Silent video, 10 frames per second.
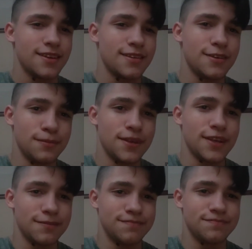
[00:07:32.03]
oh
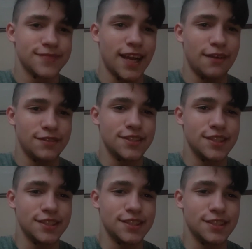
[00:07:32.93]
man, I have a
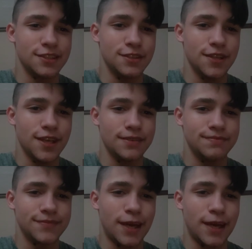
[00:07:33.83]
tendency to do that.